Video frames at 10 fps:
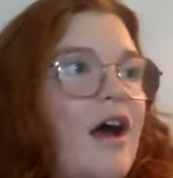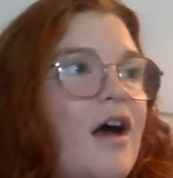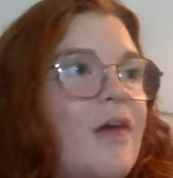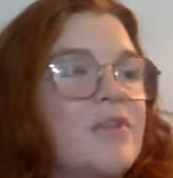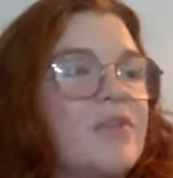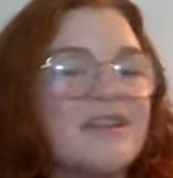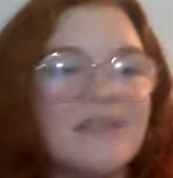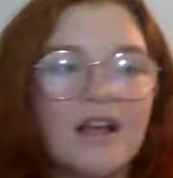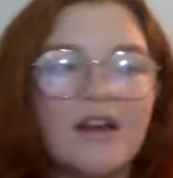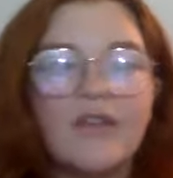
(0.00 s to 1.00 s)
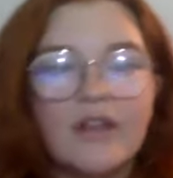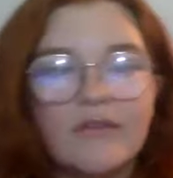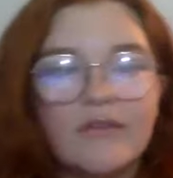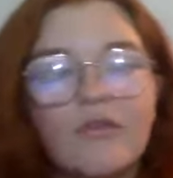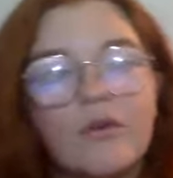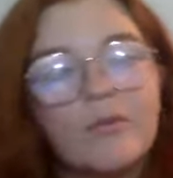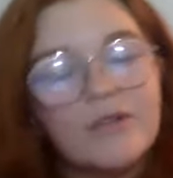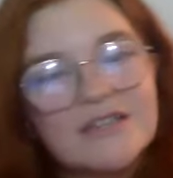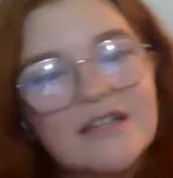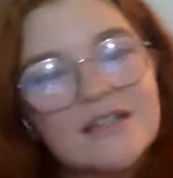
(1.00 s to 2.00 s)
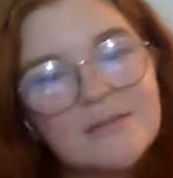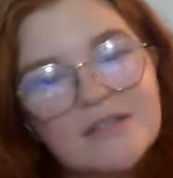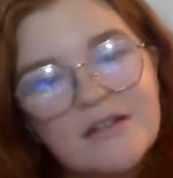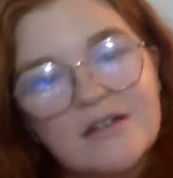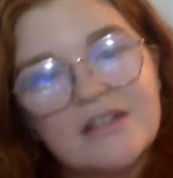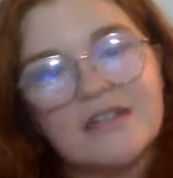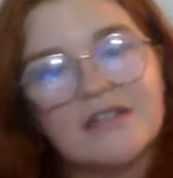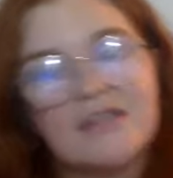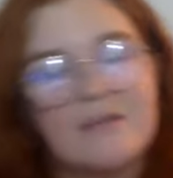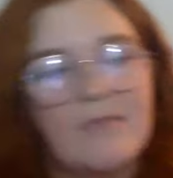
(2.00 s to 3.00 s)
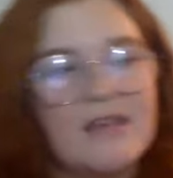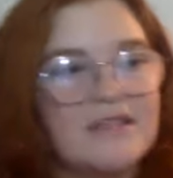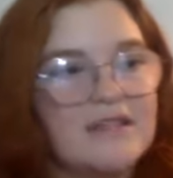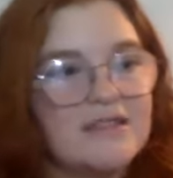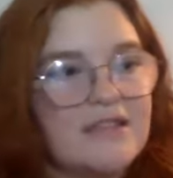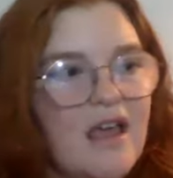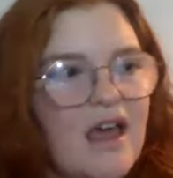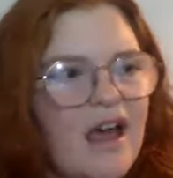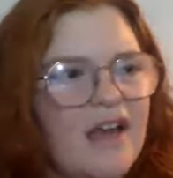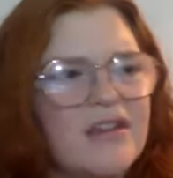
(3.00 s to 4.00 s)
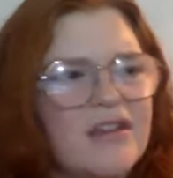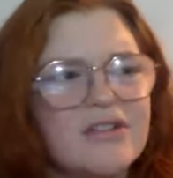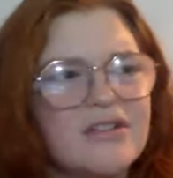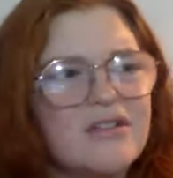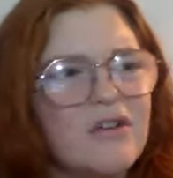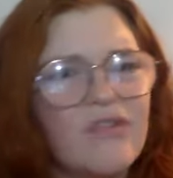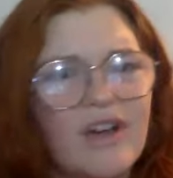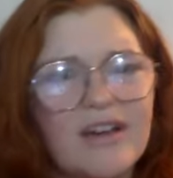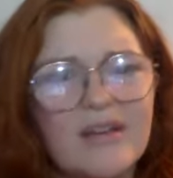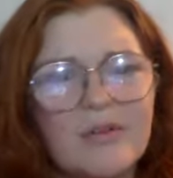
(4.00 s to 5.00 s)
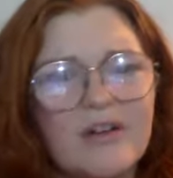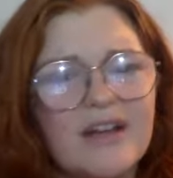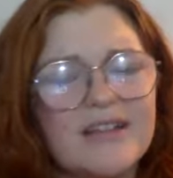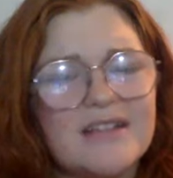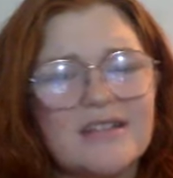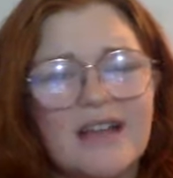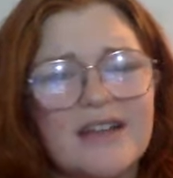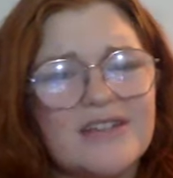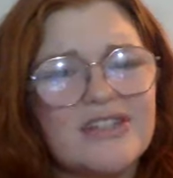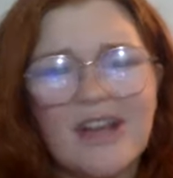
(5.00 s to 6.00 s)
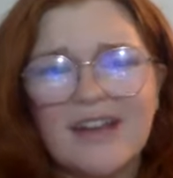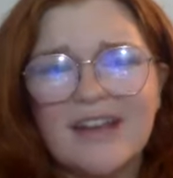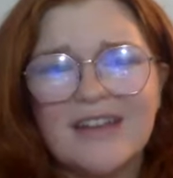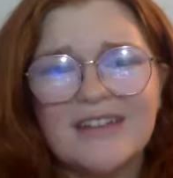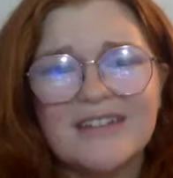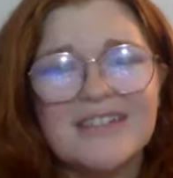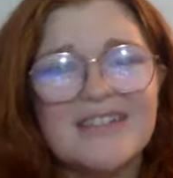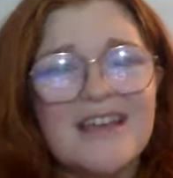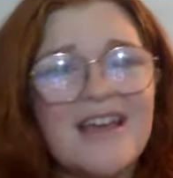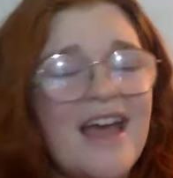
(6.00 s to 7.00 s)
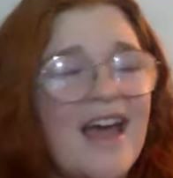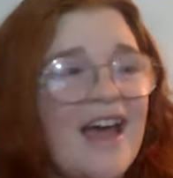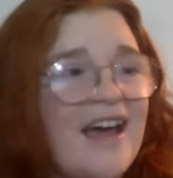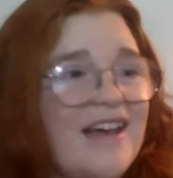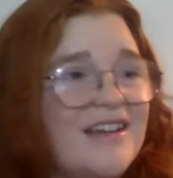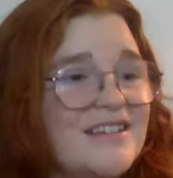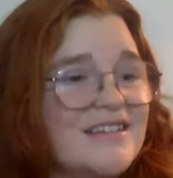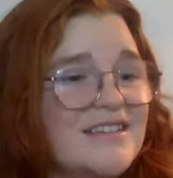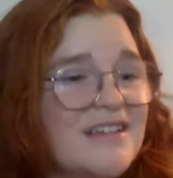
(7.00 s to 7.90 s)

But these kind of informal assessments on a day-to-day basis, I think are so valuable as check-ins, as